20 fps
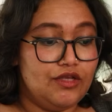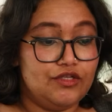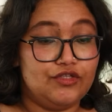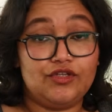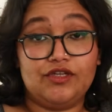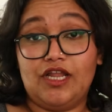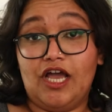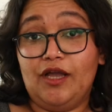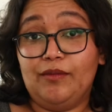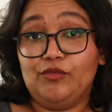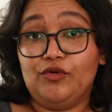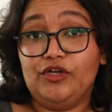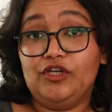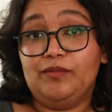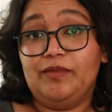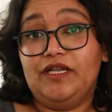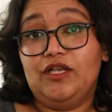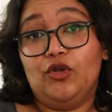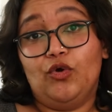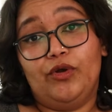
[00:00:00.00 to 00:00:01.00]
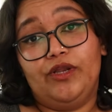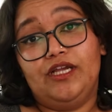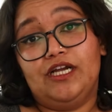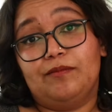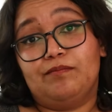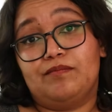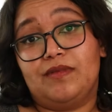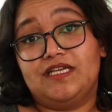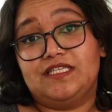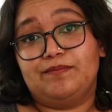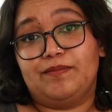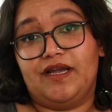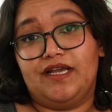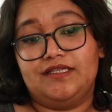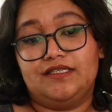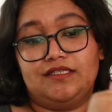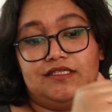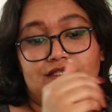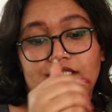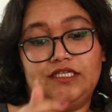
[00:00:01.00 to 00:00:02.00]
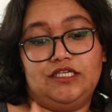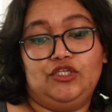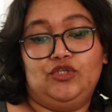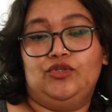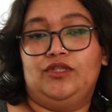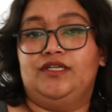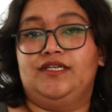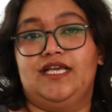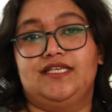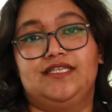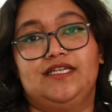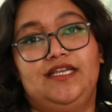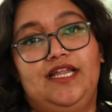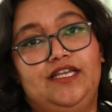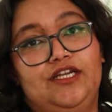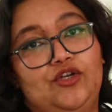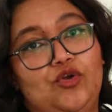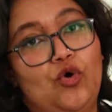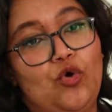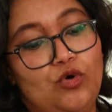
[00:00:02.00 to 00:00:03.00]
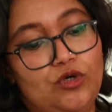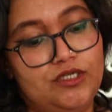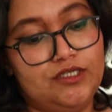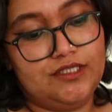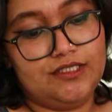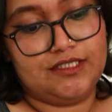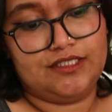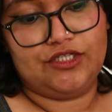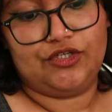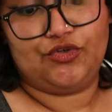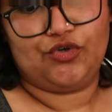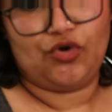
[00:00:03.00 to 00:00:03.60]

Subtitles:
So now I'm going to be loading up my spices into the designated holders in the